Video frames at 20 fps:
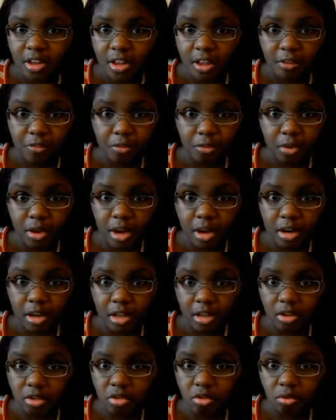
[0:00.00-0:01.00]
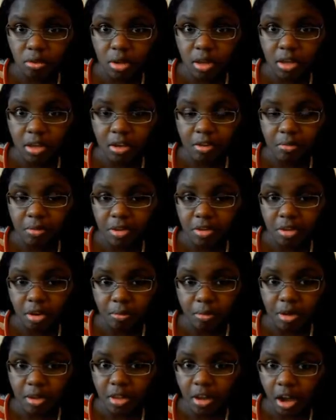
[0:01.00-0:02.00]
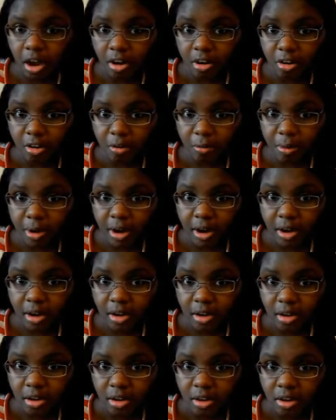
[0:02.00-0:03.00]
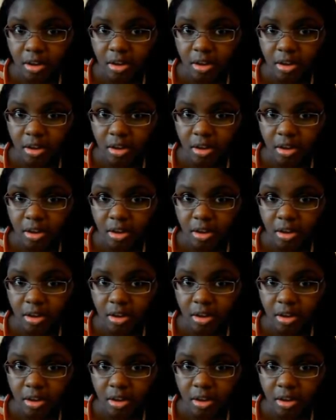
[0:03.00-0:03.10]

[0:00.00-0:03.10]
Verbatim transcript: If you gotta eat, you eat. But don't be talking to nobody.